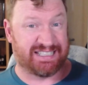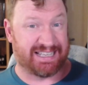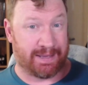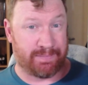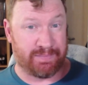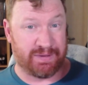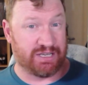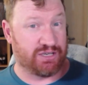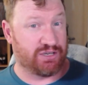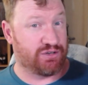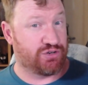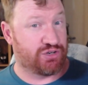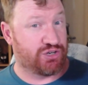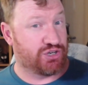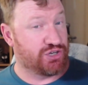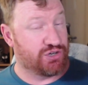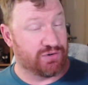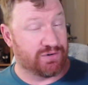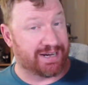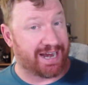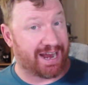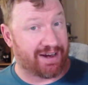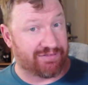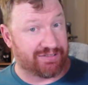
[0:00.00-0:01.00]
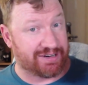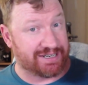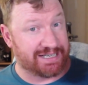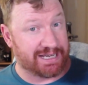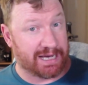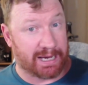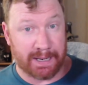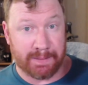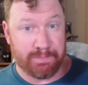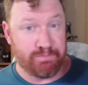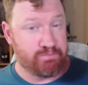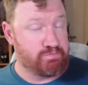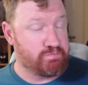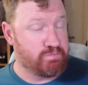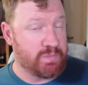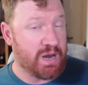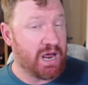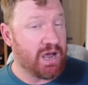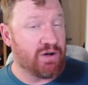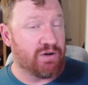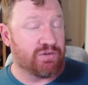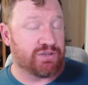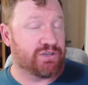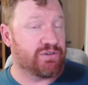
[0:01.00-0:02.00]
that mean you should do it every time?
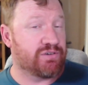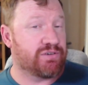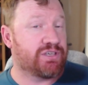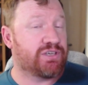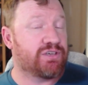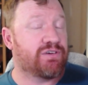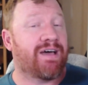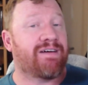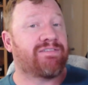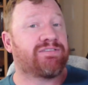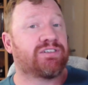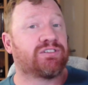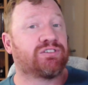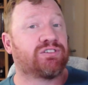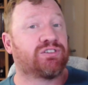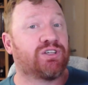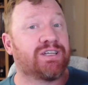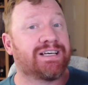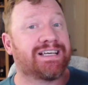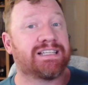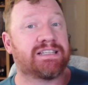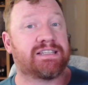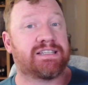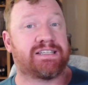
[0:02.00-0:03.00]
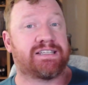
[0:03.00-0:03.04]
No, you have to look at the